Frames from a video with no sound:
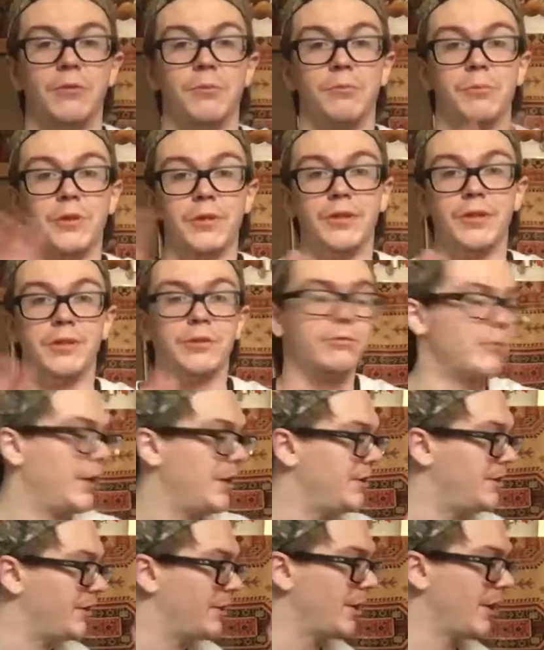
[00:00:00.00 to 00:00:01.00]
really
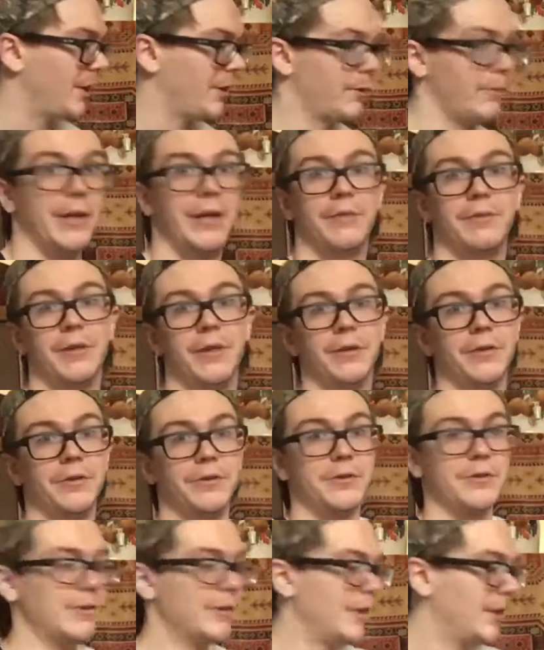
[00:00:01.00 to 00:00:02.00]
crazy colorway of
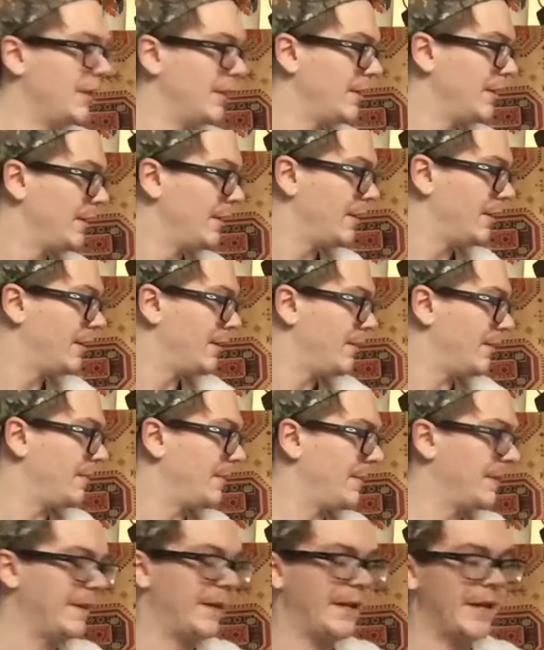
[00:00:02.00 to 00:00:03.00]
those.
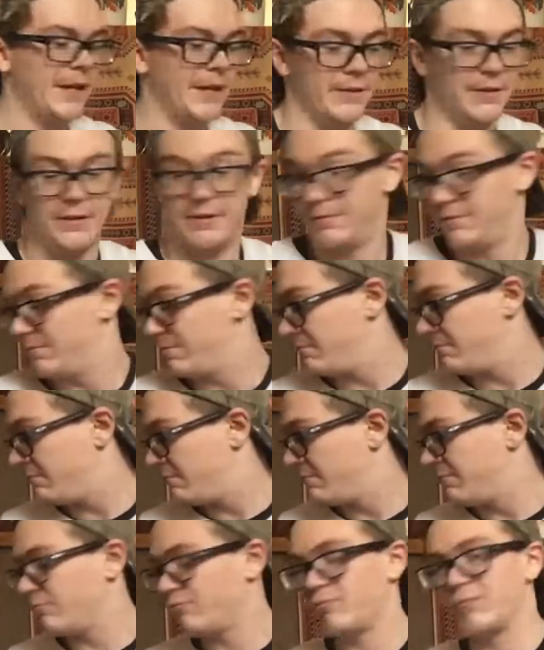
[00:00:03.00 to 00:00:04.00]
And
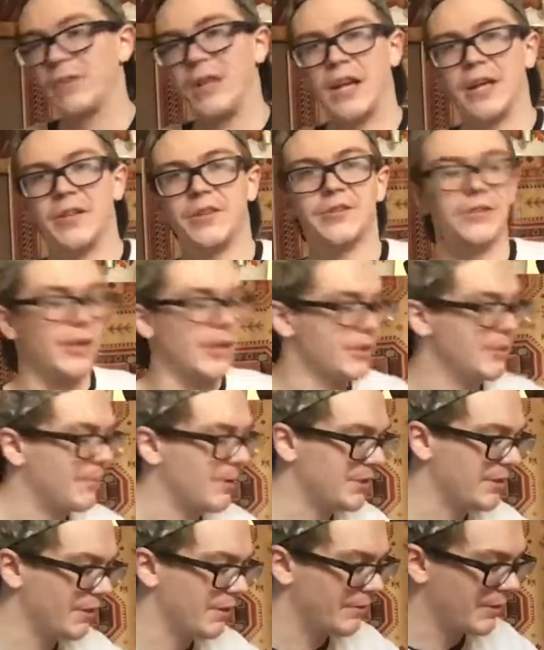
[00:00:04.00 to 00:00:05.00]
I just thought to
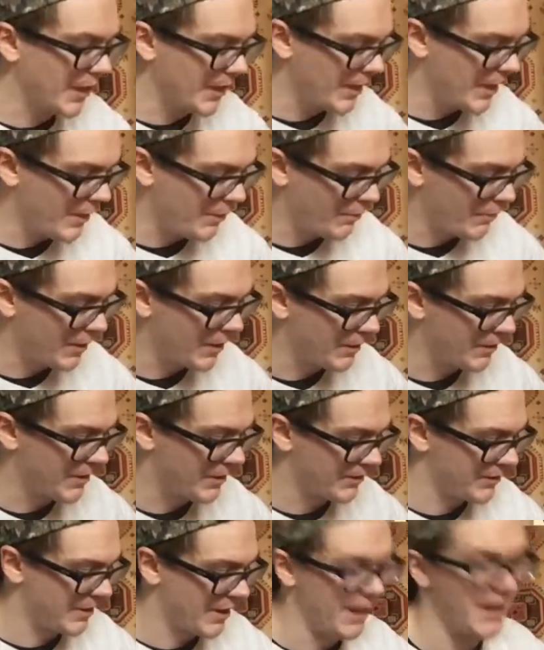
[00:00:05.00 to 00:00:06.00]
myself, I can't wear
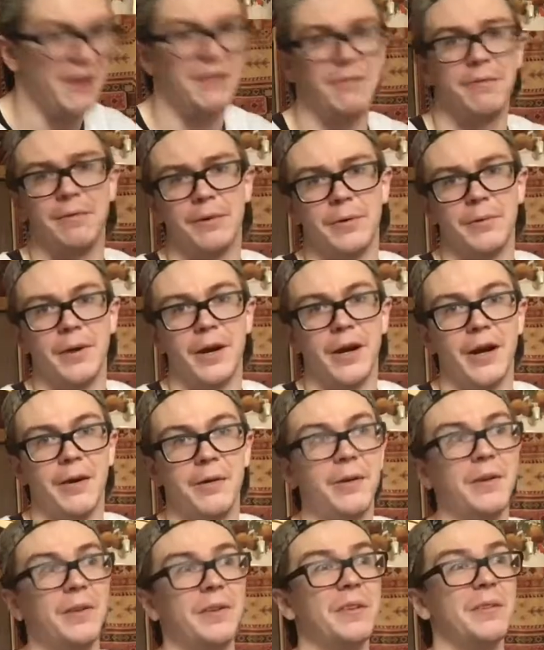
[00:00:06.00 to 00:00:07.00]
these everywhere.
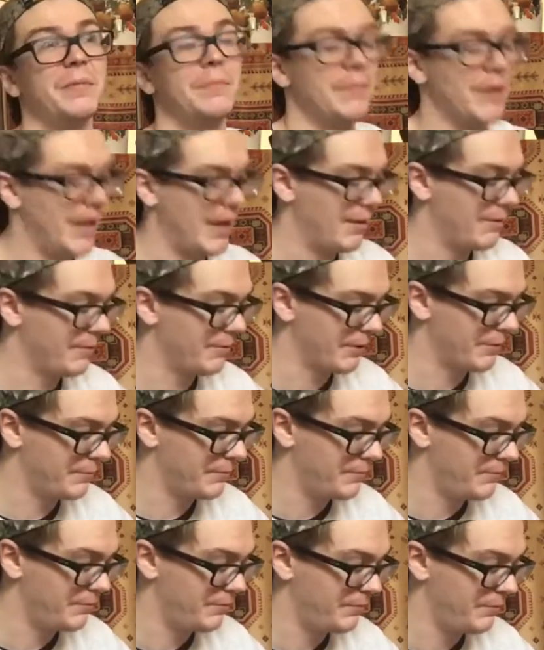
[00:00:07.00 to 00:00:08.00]
I want to have
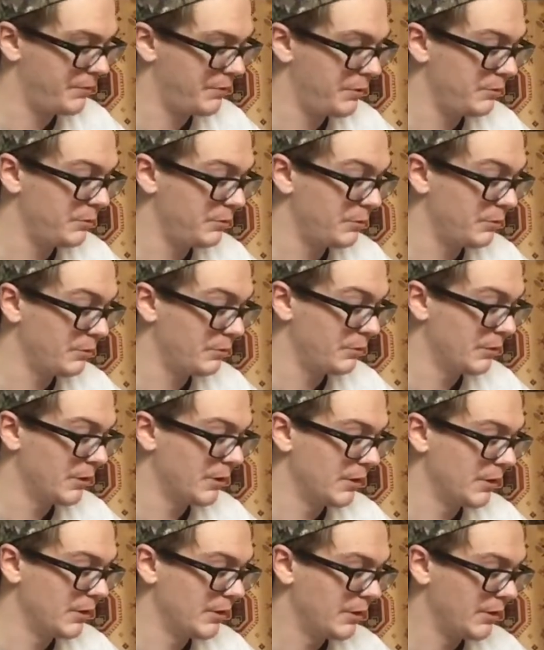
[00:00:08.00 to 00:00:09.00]
a few,
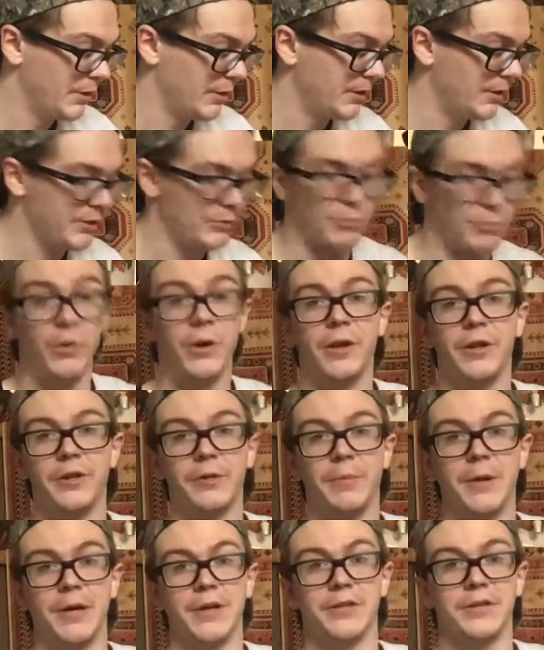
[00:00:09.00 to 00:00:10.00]
at least one
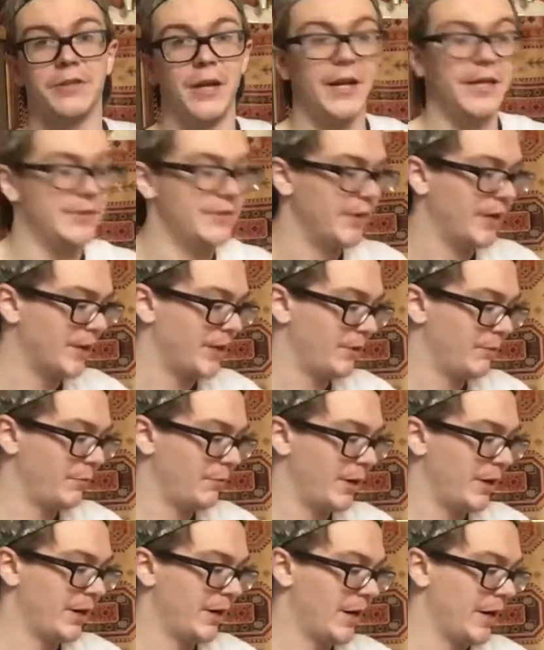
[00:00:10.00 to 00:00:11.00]
other pair of slides that I can
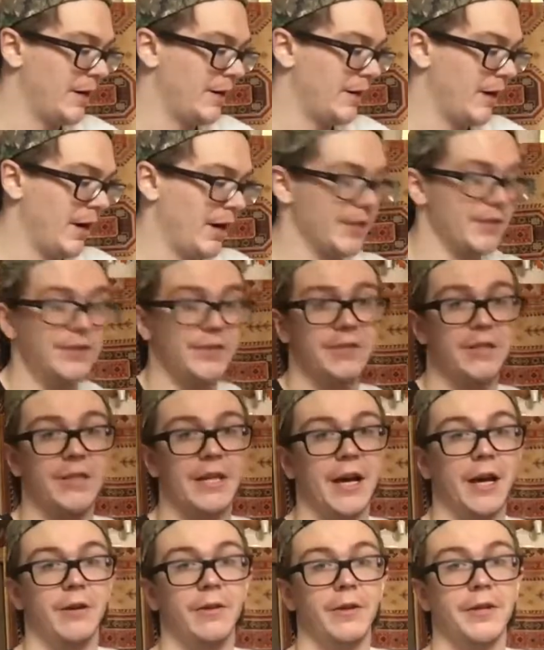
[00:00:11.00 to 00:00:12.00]
wear and not
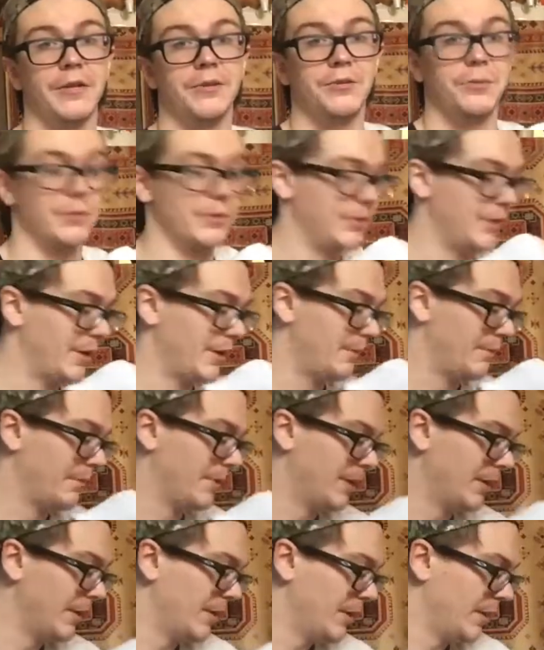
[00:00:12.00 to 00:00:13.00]
stick out like a sore thumb.
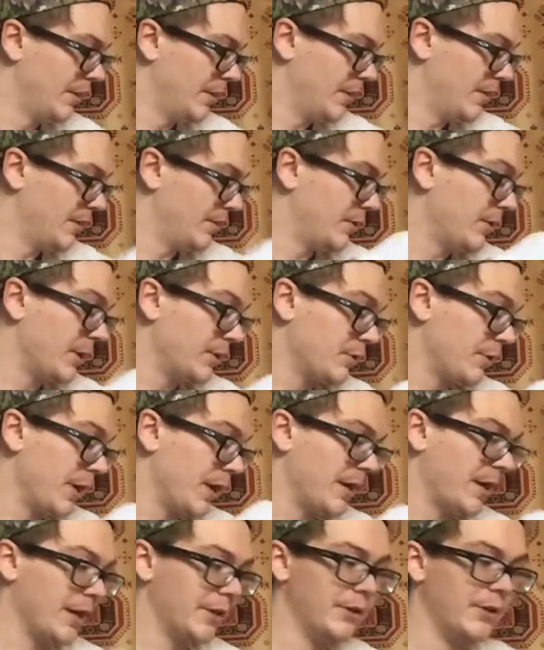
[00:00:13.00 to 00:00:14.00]
So that's
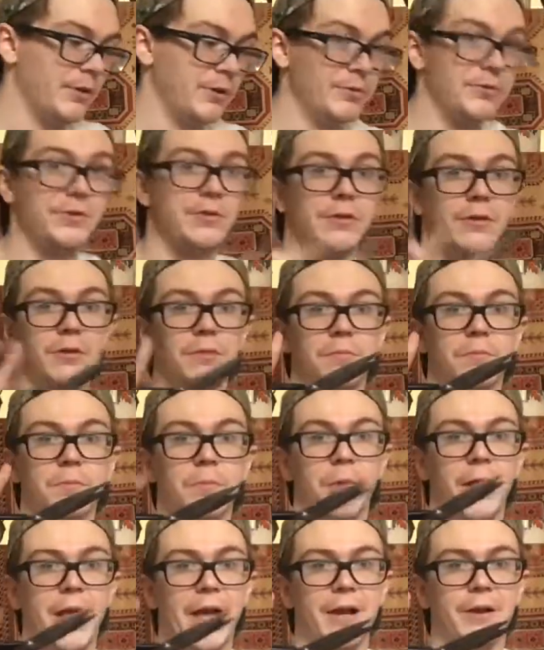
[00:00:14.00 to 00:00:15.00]
why I got those
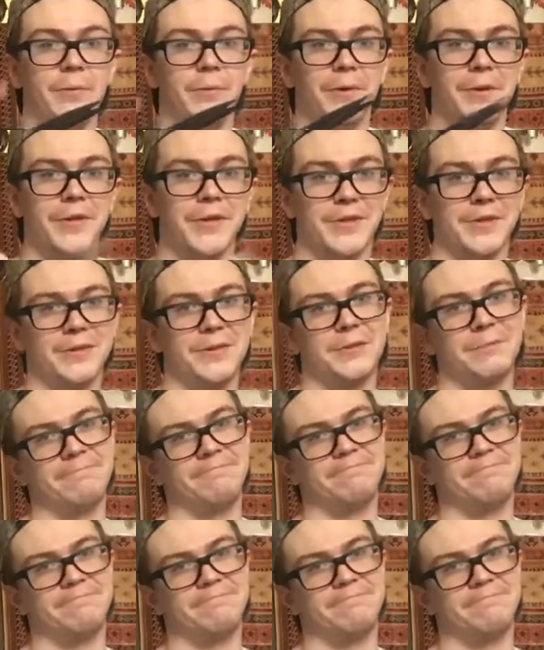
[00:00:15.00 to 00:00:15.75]
black ones.